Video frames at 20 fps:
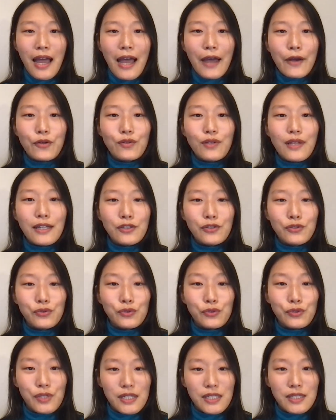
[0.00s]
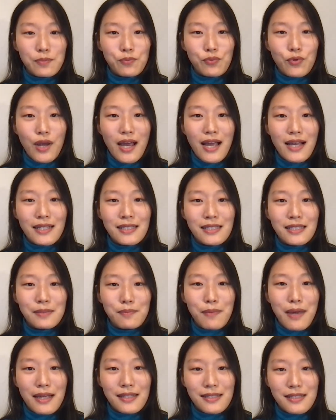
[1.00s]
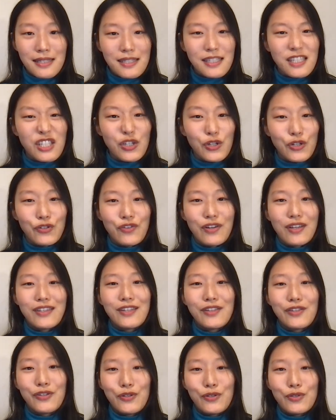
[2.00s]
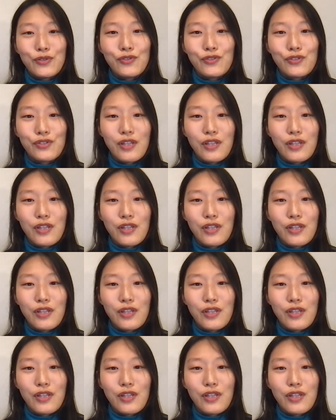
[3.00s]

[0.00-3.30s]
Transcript: I would like to express my sincere gratitude